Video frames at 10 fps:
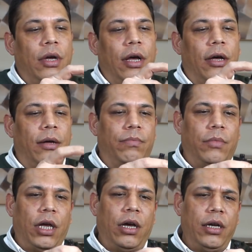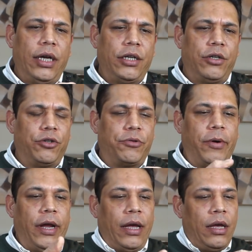Um, I can't get it to
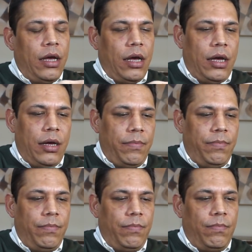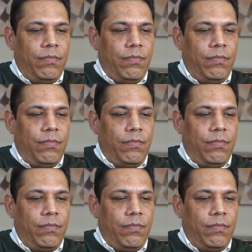spray. Um,